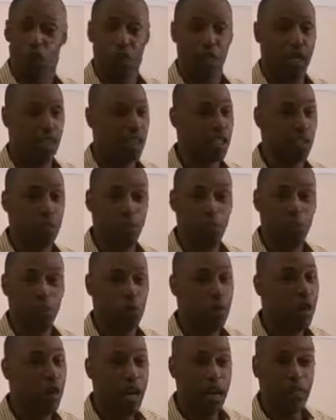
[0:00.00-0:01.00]
Because if
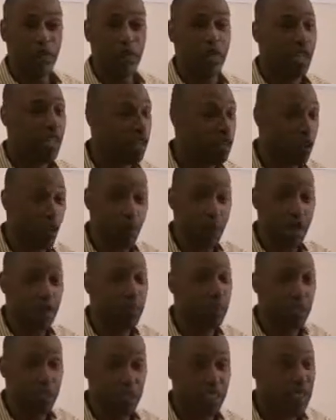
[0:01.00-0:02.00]
you don't
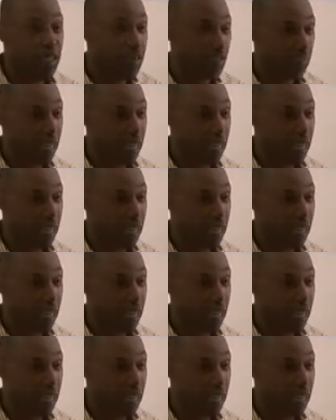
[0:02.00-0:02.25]
have a business